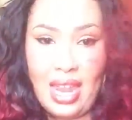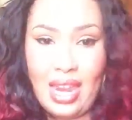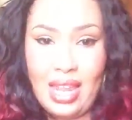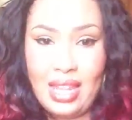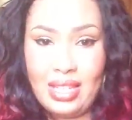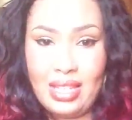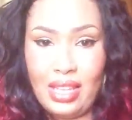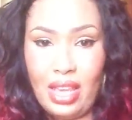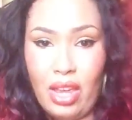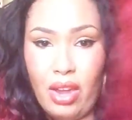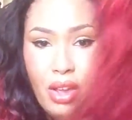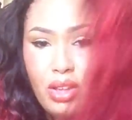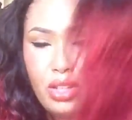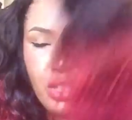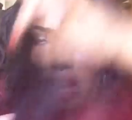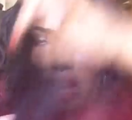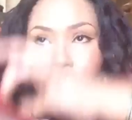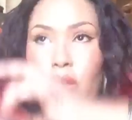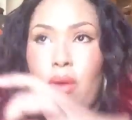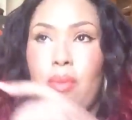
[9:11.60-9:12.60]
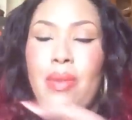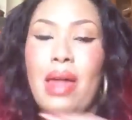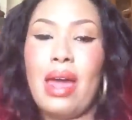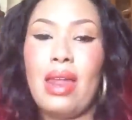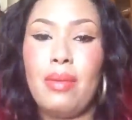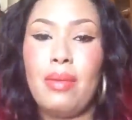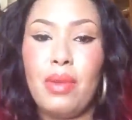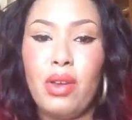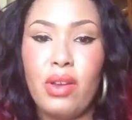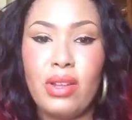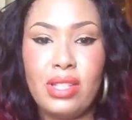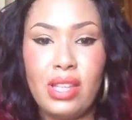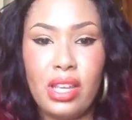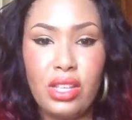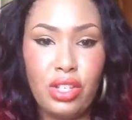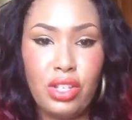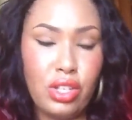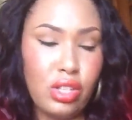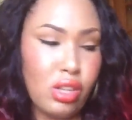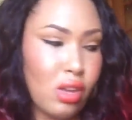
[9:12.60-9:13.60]
this hair, check out Platinum Hair
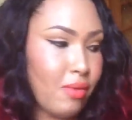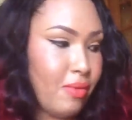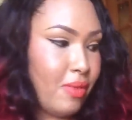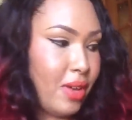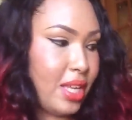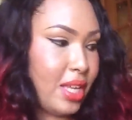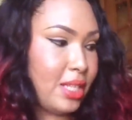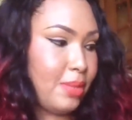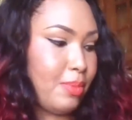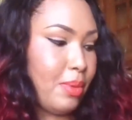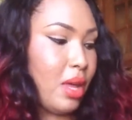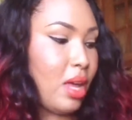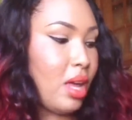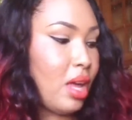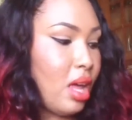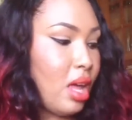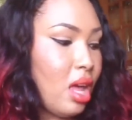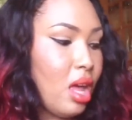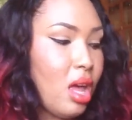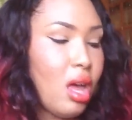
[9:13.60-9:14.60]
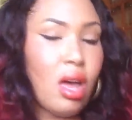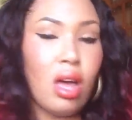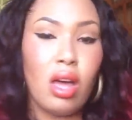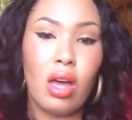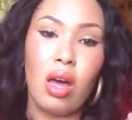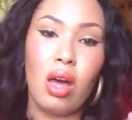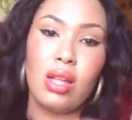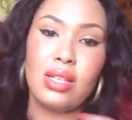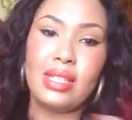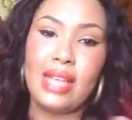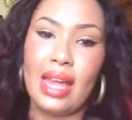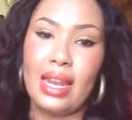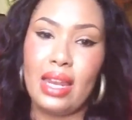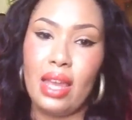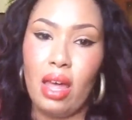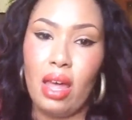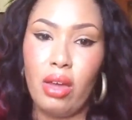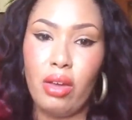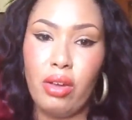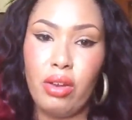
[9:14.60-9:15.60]
Extensions on Facebook. Call
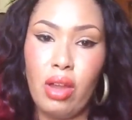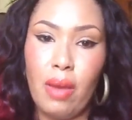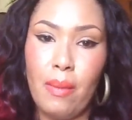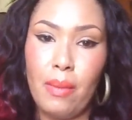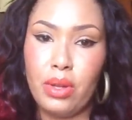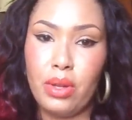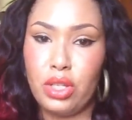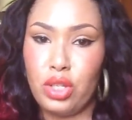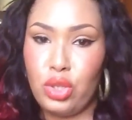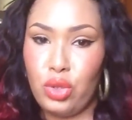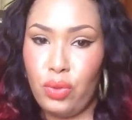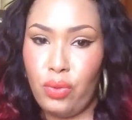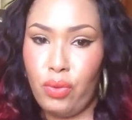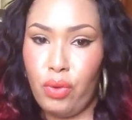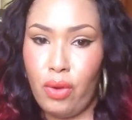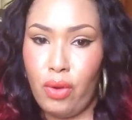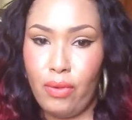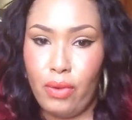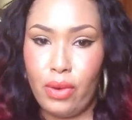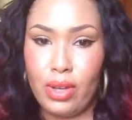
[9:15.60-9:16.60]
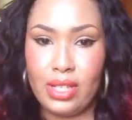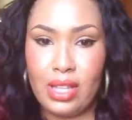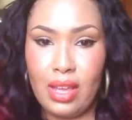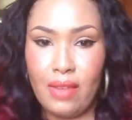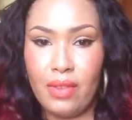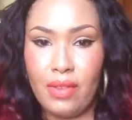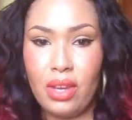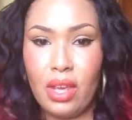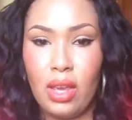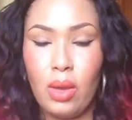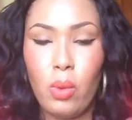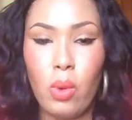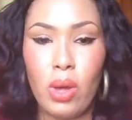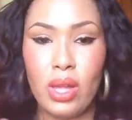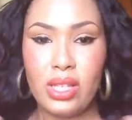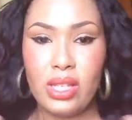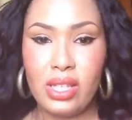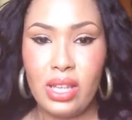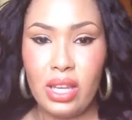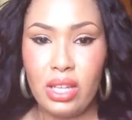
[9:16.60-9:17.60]
Danielle. Her number is
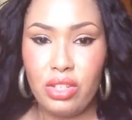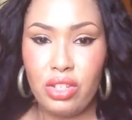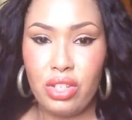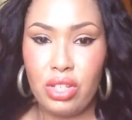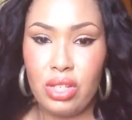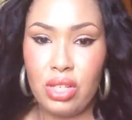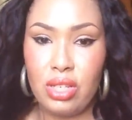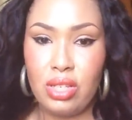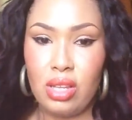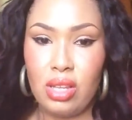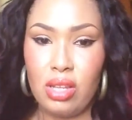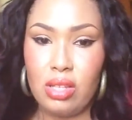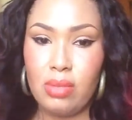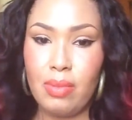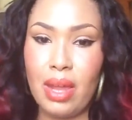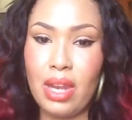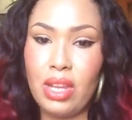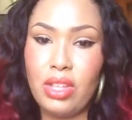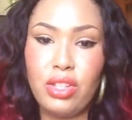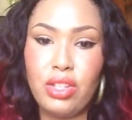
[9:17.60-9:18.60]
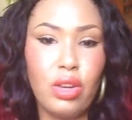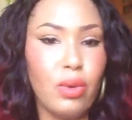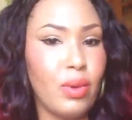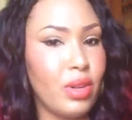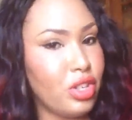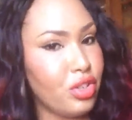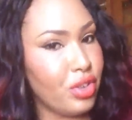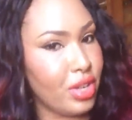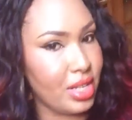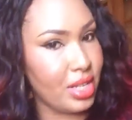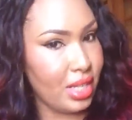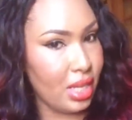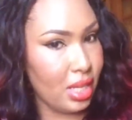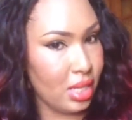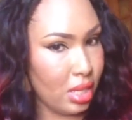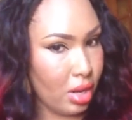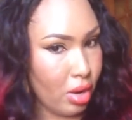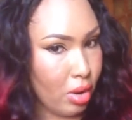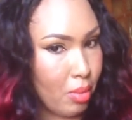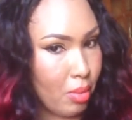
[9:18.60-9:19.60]
244-7916. She's a sales manager. When Tracy's
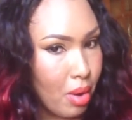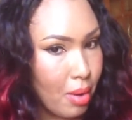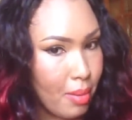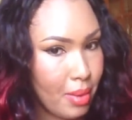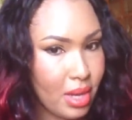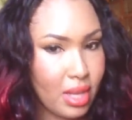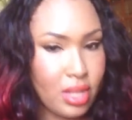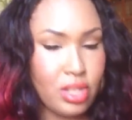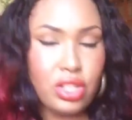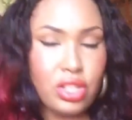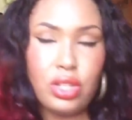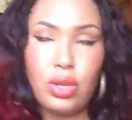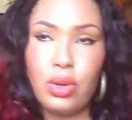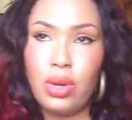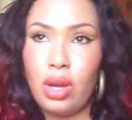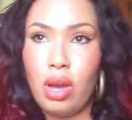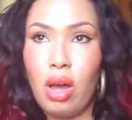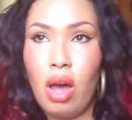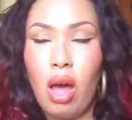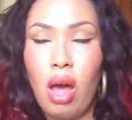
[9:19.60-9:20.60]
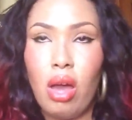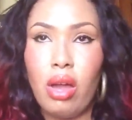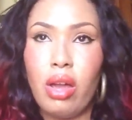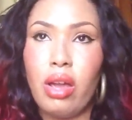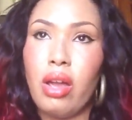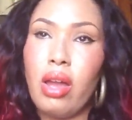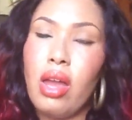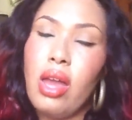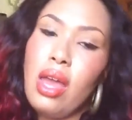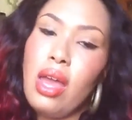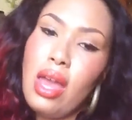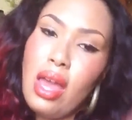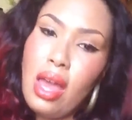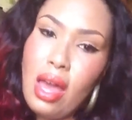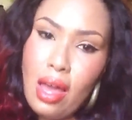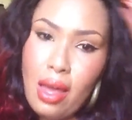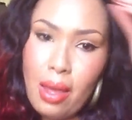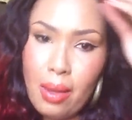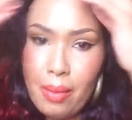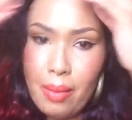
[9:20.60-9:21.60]
here in Barbados, you can call her
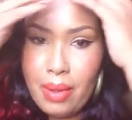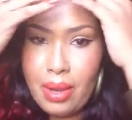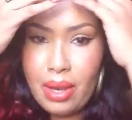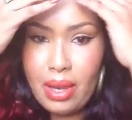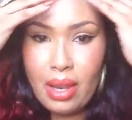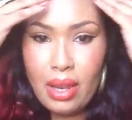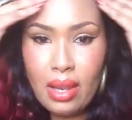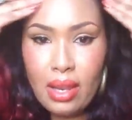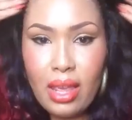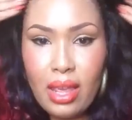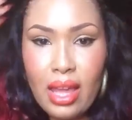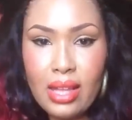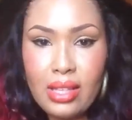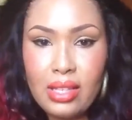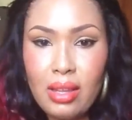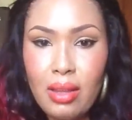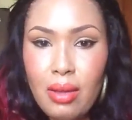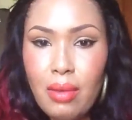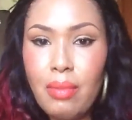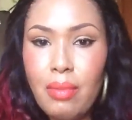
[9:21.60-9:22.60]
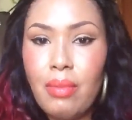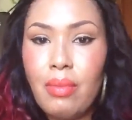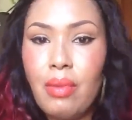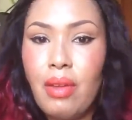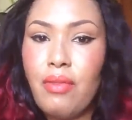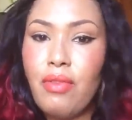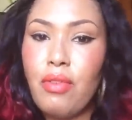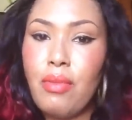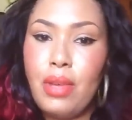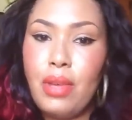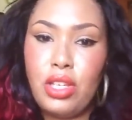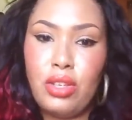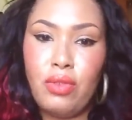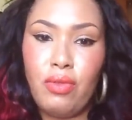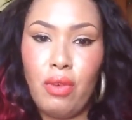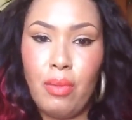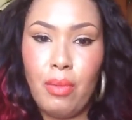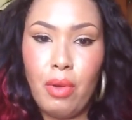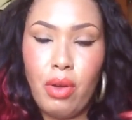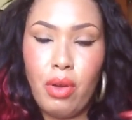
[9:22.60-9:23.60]
and get some information
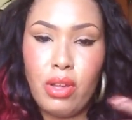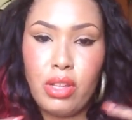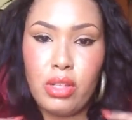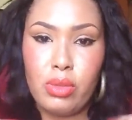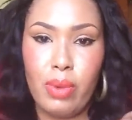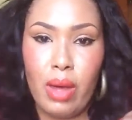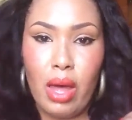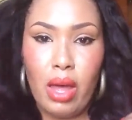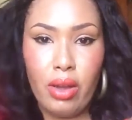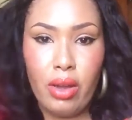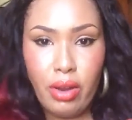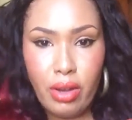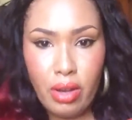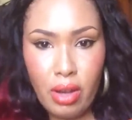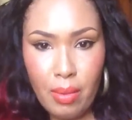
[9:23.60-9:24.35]
from her as well. Her